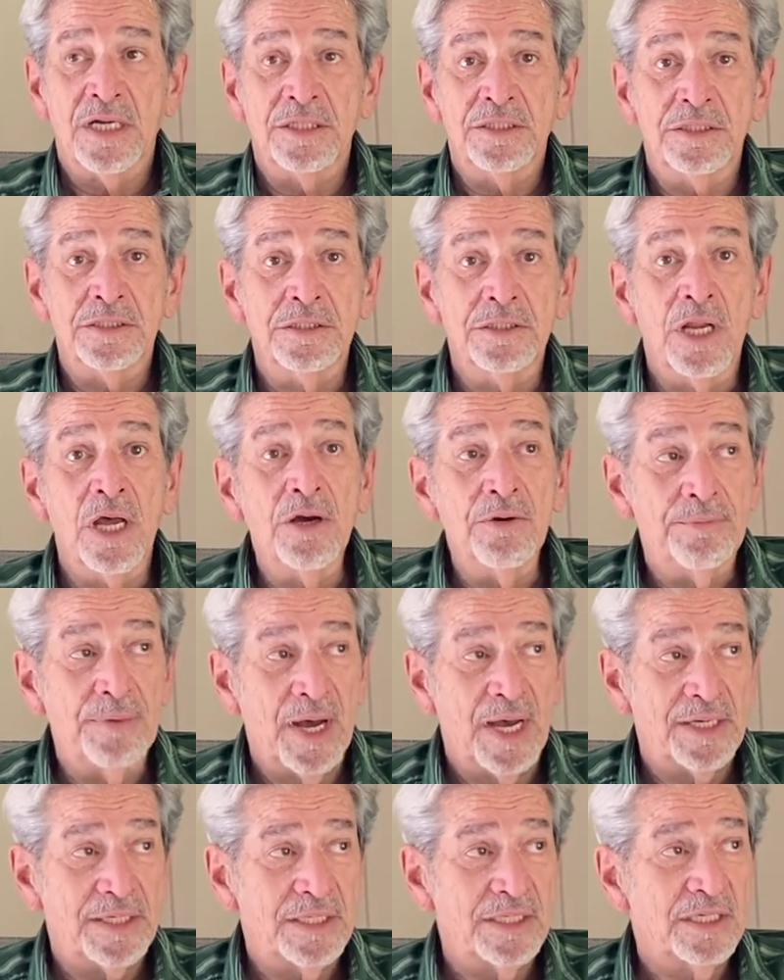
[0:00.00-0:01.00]

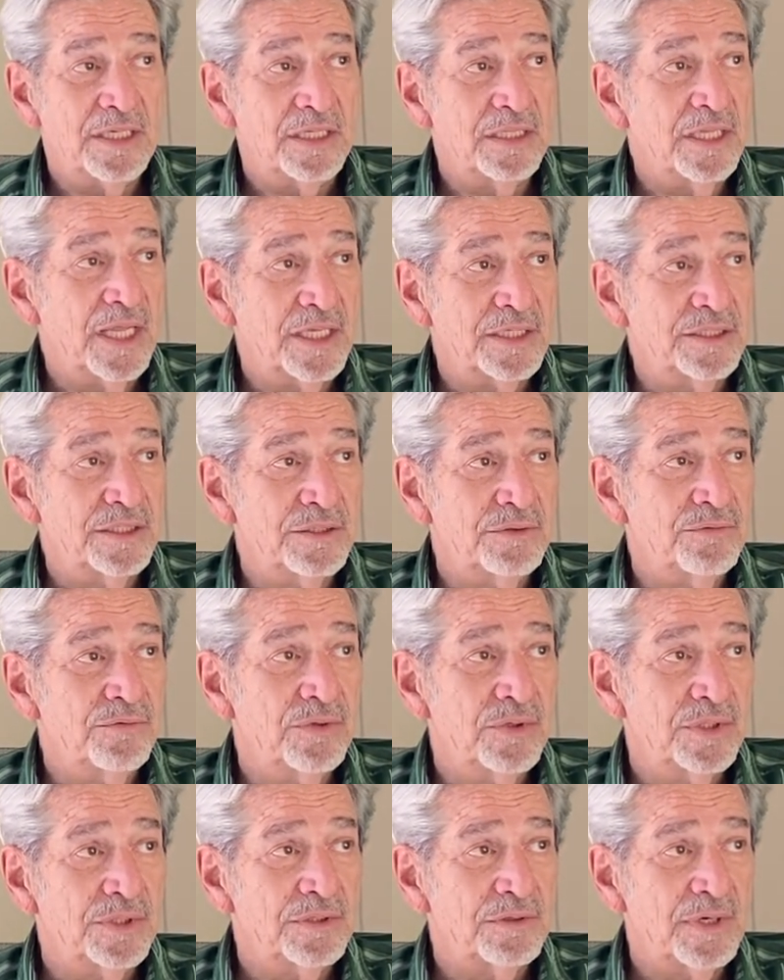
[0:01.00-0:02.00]
nobody collected
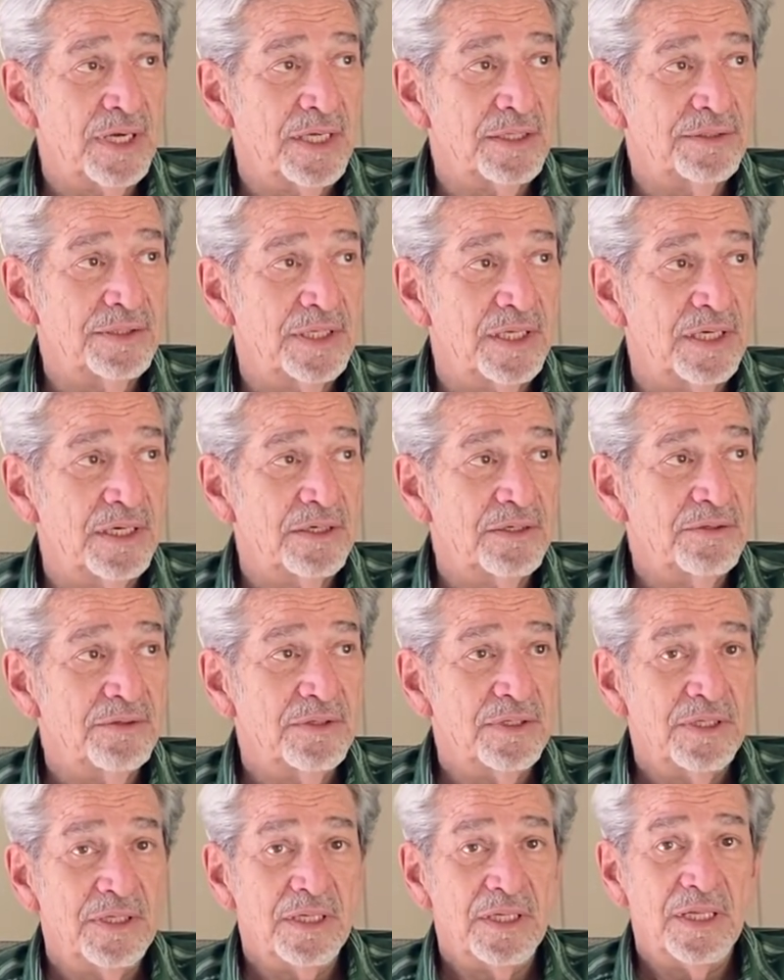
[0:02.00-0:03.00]
water out there.
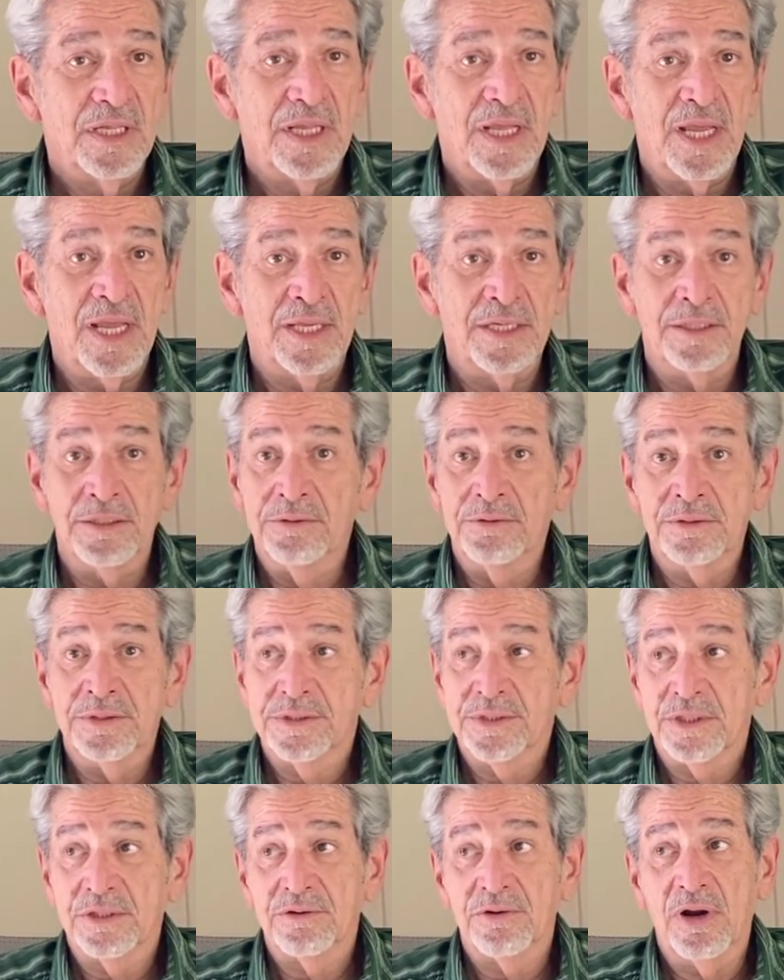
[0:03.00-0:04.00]
And it
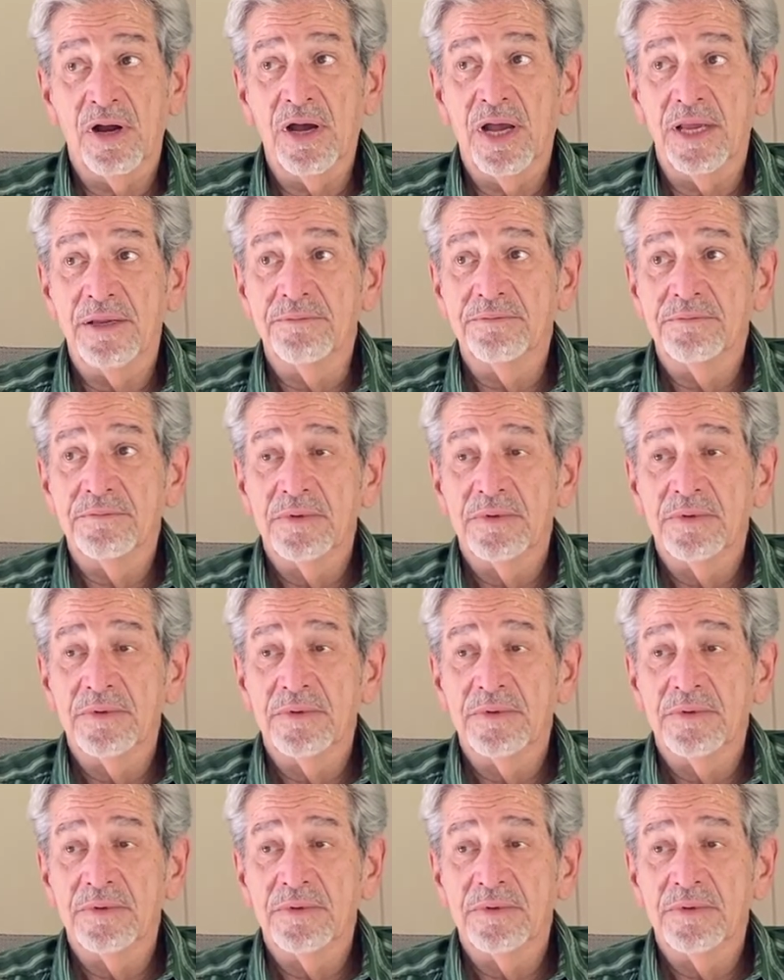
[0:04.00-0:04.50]
was a crime.